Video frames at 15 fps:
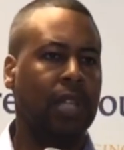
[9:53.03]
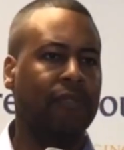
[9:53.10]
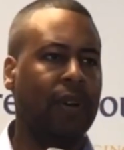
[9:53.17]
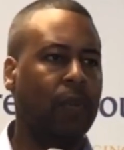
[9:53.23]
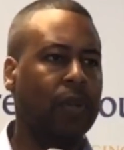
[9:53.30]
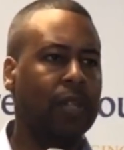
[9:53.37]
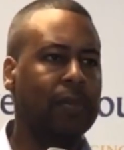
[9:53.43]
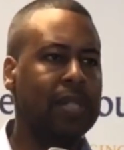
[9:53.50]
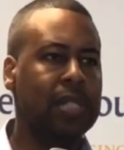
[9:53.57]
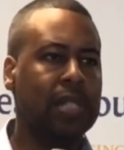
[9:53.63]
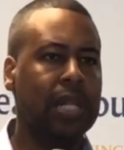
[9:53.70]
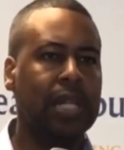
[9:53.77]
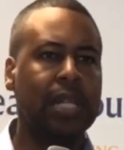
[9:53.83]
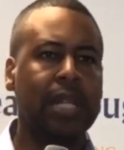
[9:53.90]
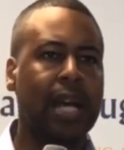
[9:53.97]
If I want to be
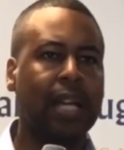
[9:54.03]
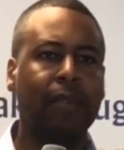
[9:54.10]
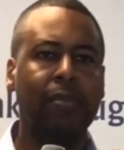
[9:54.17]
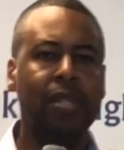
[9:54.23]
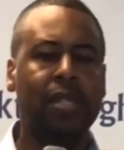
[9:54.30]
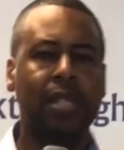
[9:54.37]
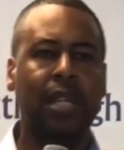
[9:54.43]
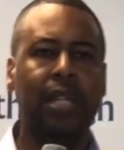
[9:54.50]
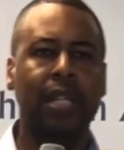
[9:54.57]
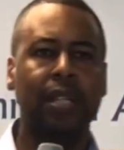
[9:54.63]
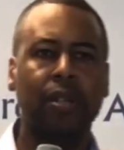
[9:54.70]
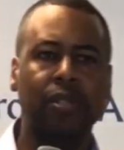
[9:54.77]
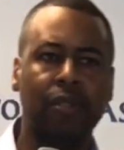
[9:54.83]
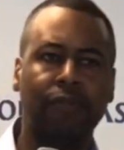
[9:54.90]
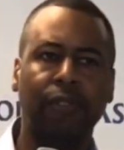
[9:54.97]
skinny, I can be skinny.
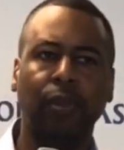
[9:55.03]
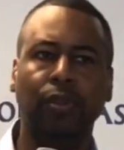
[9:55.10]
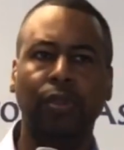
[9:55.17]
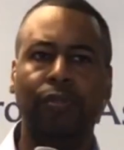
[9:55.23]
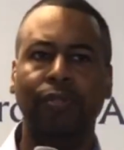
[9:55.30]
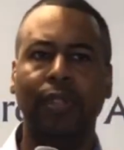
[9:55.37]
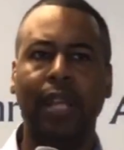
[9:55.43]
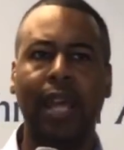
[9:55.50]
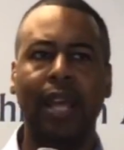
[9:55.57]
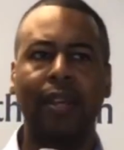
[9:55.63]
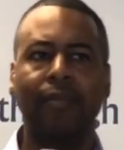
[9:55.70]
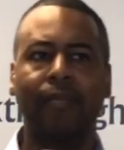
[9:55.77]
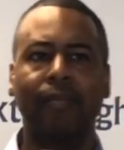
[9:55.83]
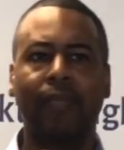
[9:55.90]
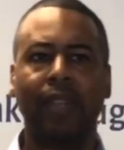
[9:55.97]
There's a filter for
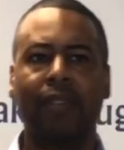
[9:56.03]
that.